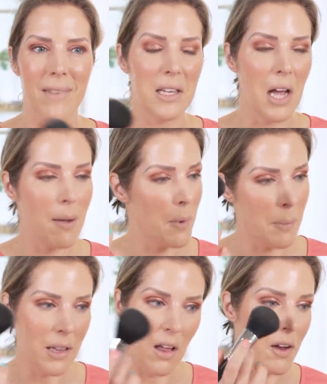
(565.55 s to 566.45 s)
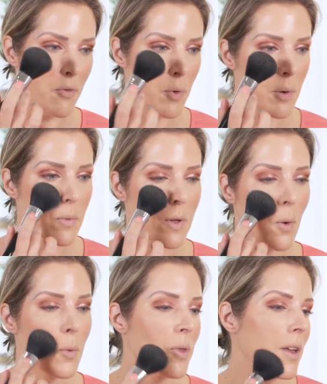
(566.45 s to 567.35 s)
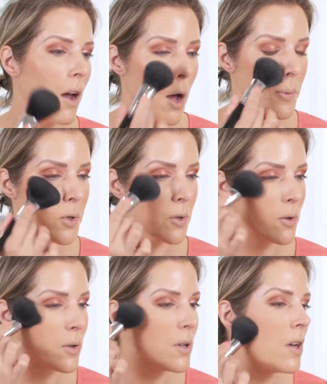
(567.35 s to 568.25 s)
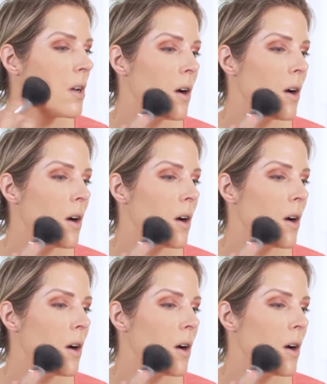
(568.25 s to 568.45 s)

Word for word: a time in my life where it was only optional